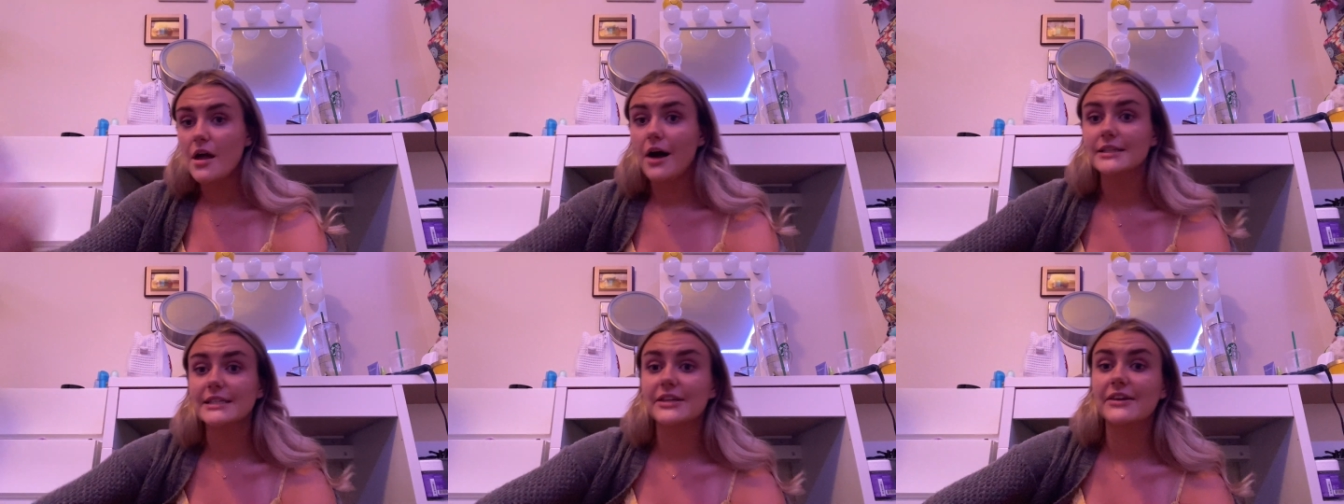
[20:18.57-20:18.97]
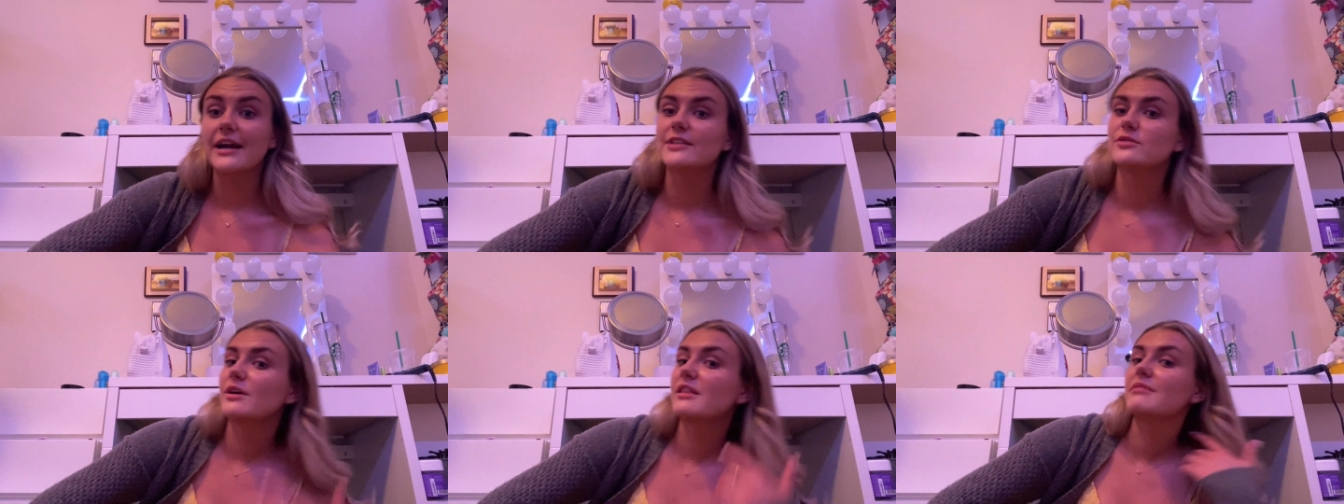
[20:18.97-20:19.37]
I'll take you
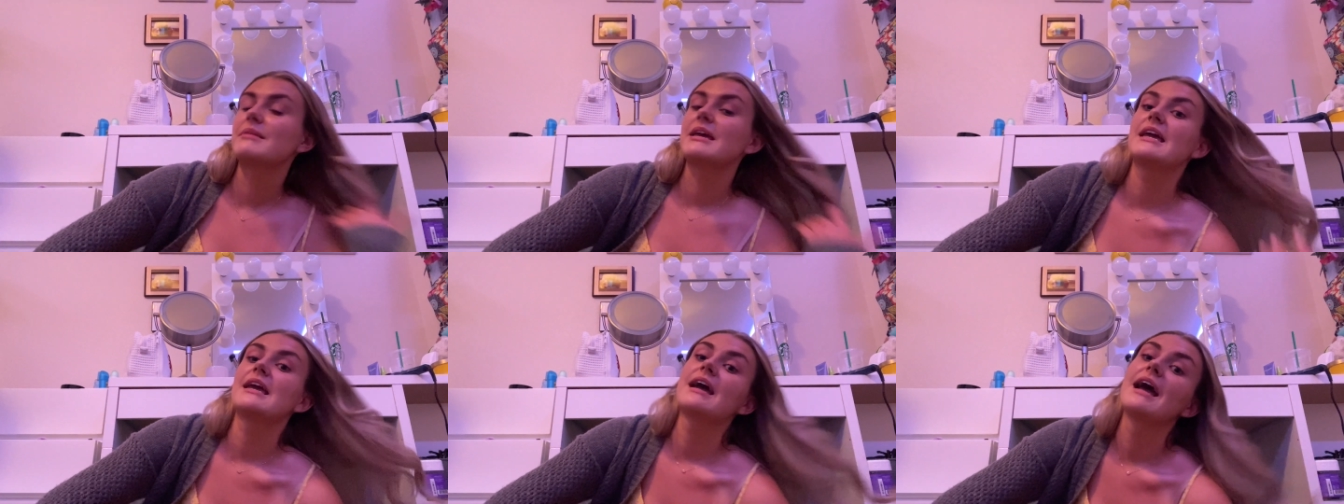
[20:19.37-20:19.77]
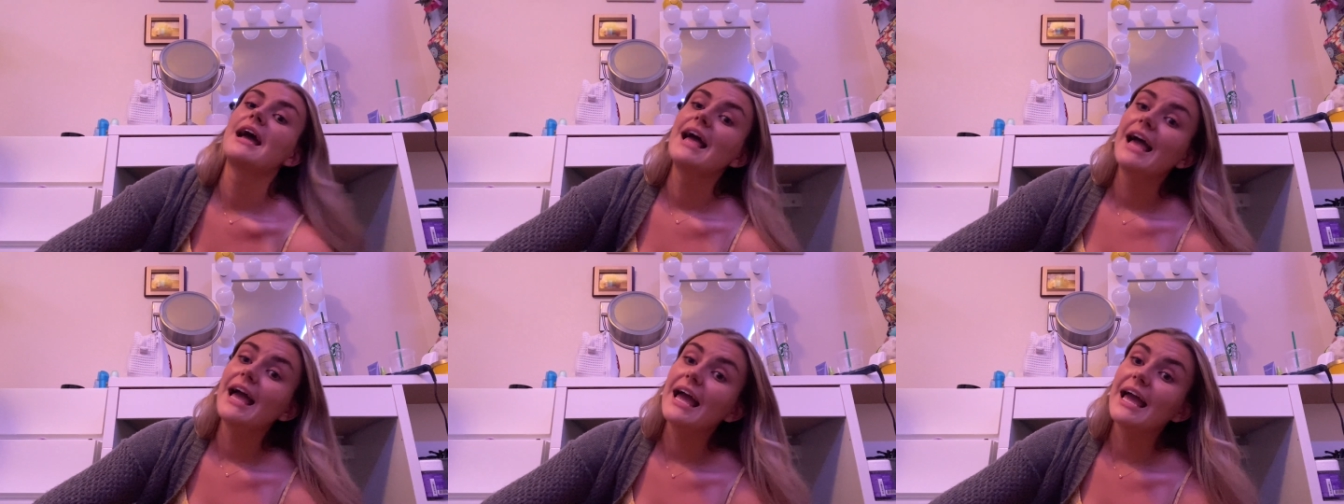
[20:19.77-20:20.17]
guys with me
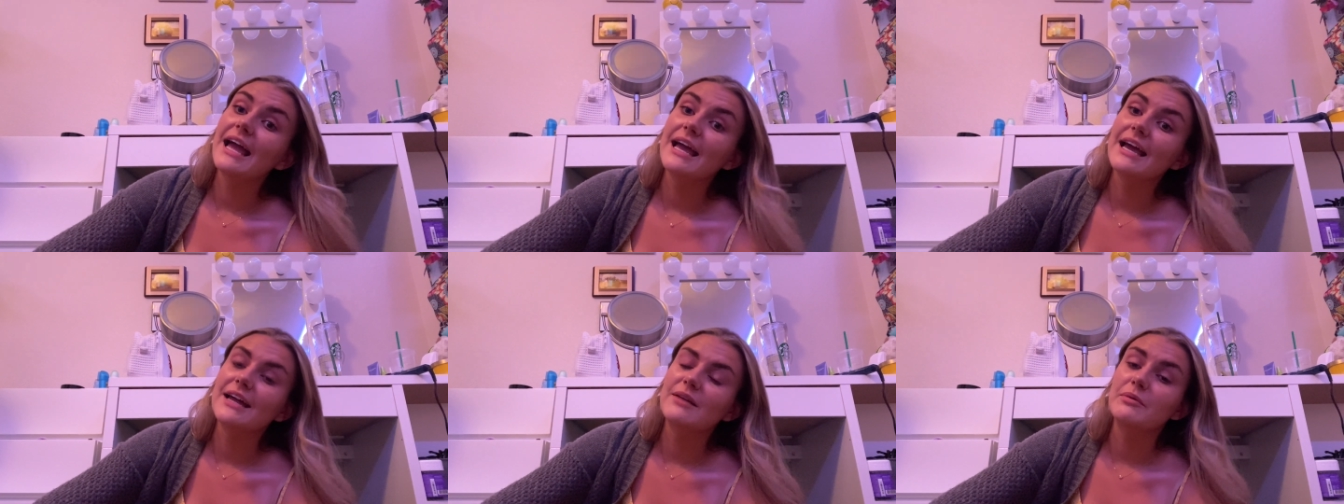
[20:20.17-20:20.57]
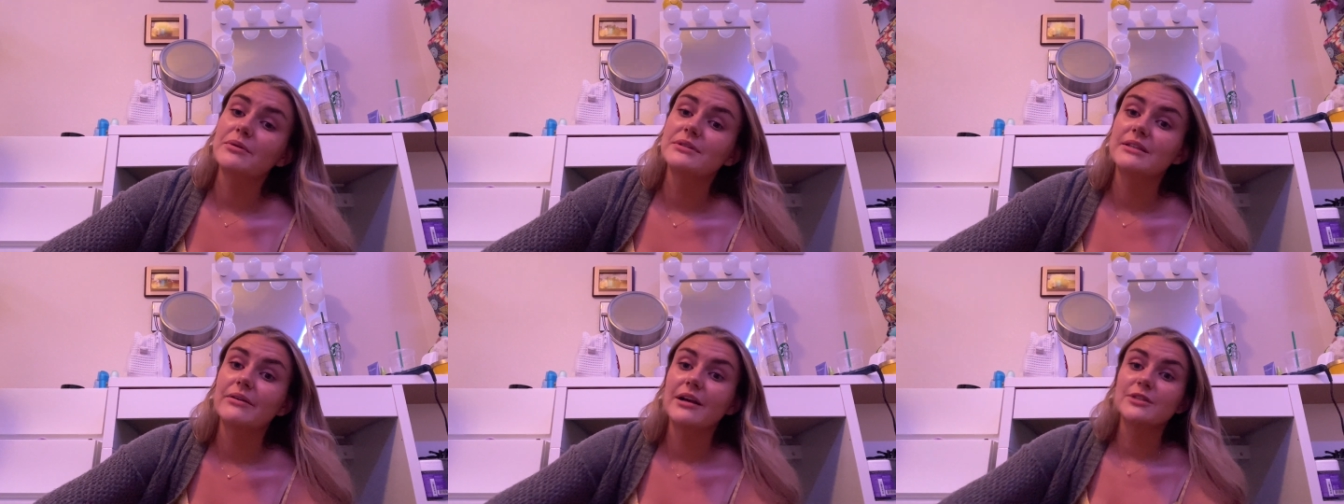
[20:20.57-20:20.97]
and we'll
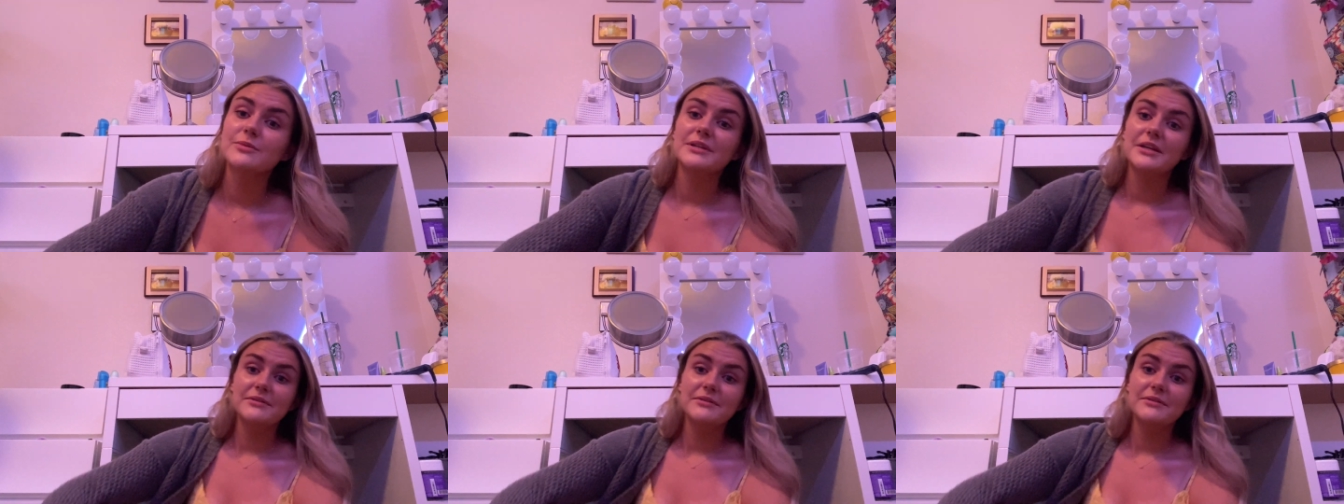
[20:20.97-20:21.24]
see what else we do